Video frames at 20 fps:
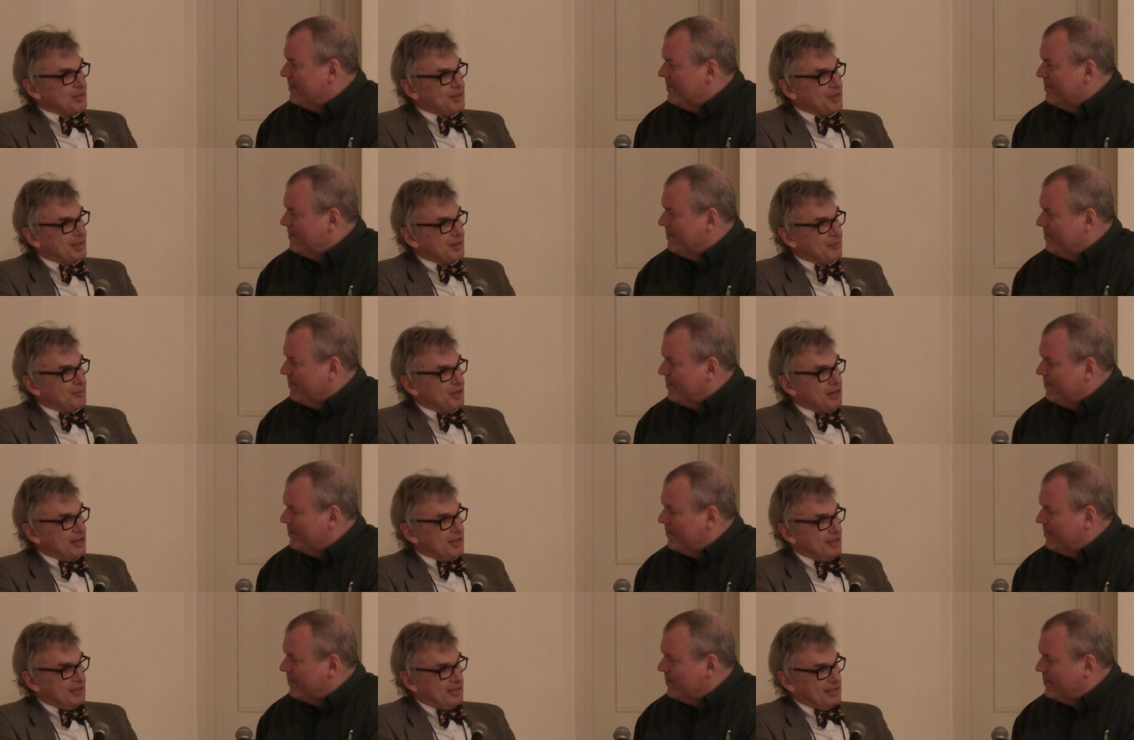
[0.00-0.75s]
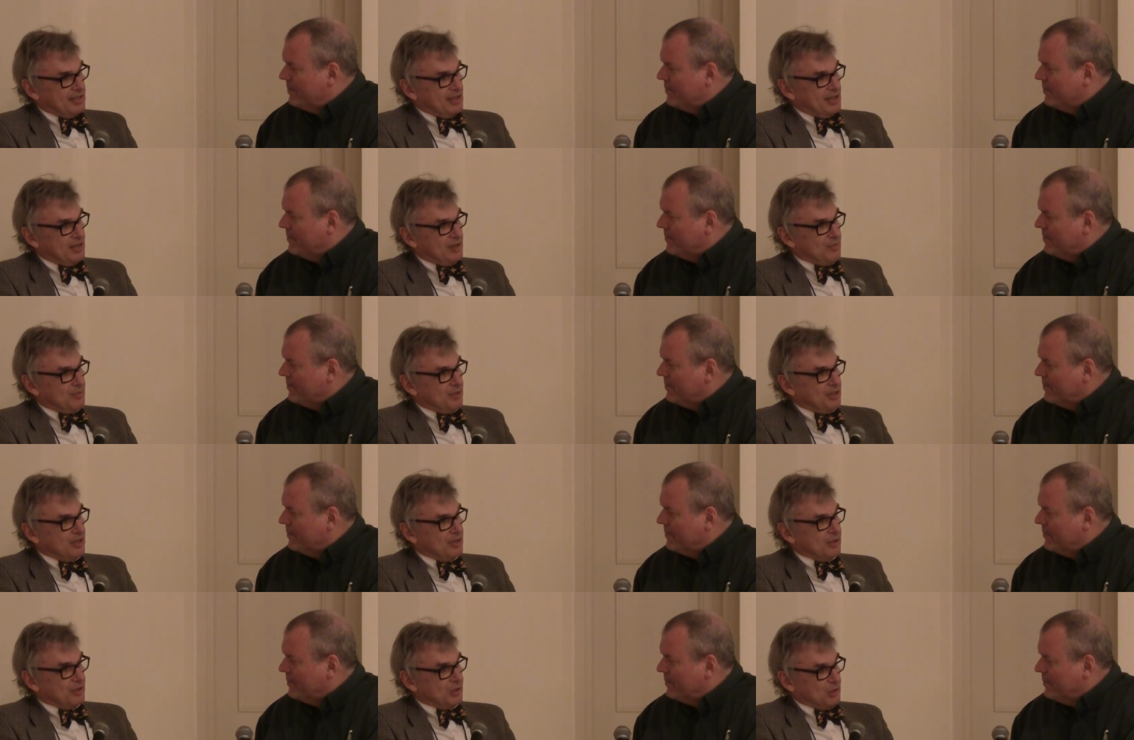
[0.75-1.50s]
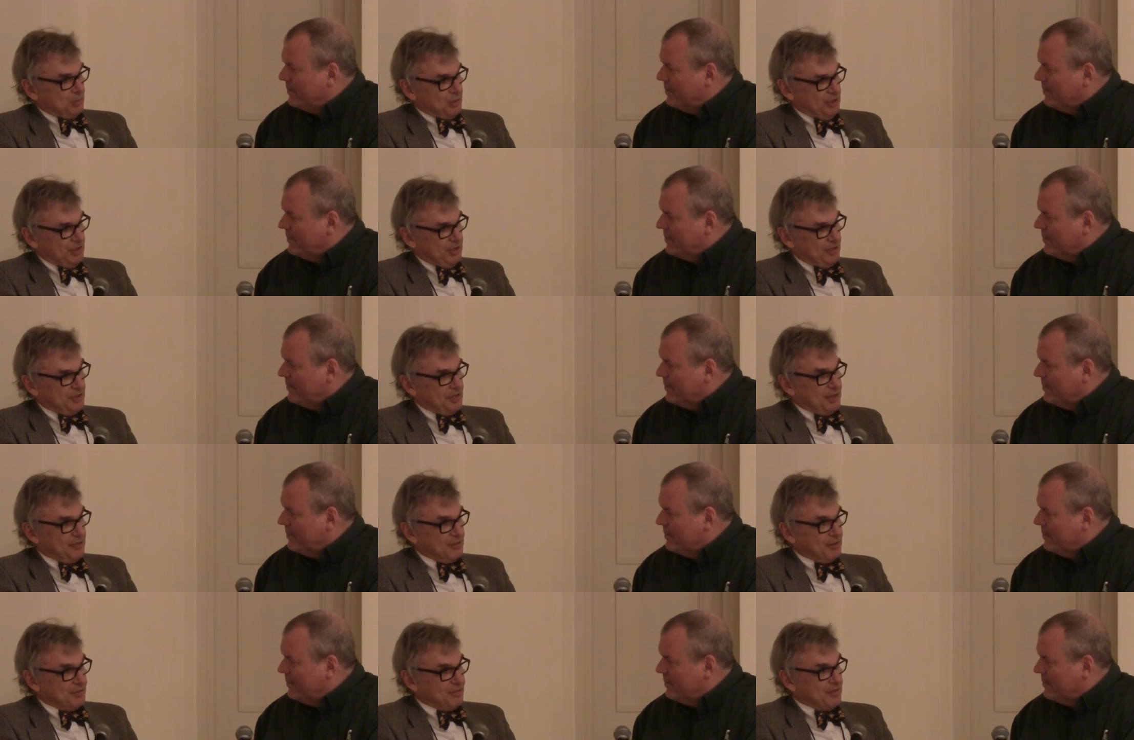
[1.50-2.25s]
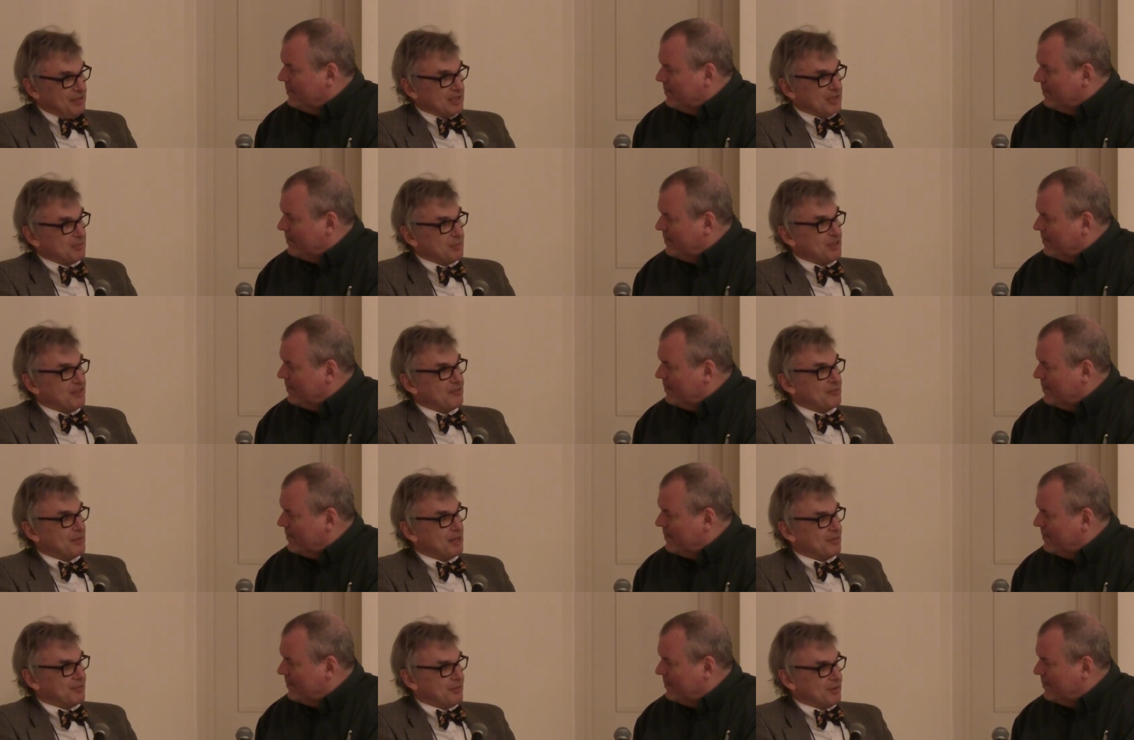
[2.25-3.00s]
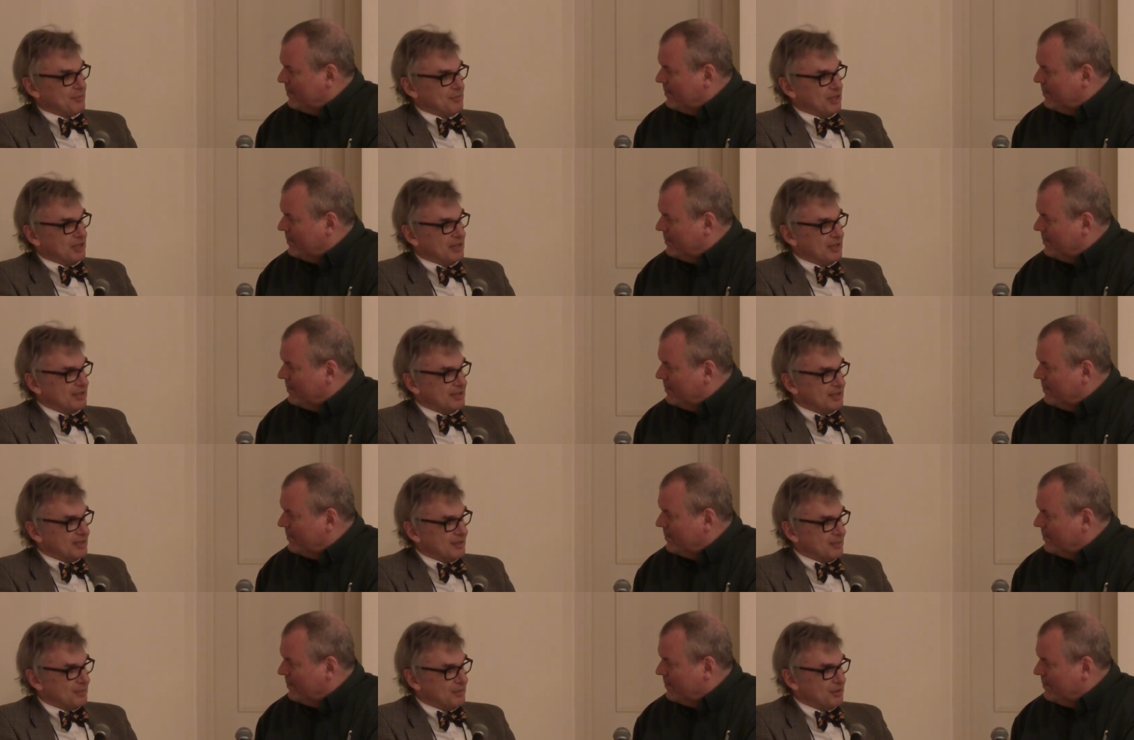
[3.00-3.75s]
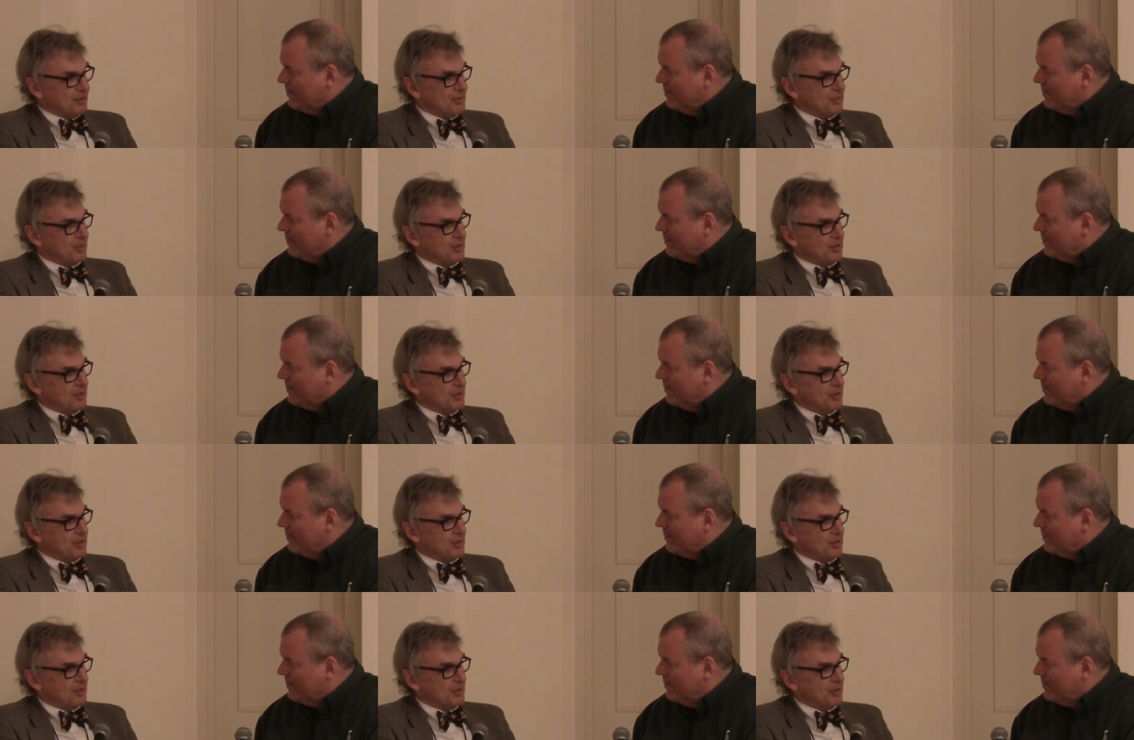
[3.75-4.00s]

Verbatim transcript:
Speaker 1: we then break it down because we don't have the fast feedback from the customer,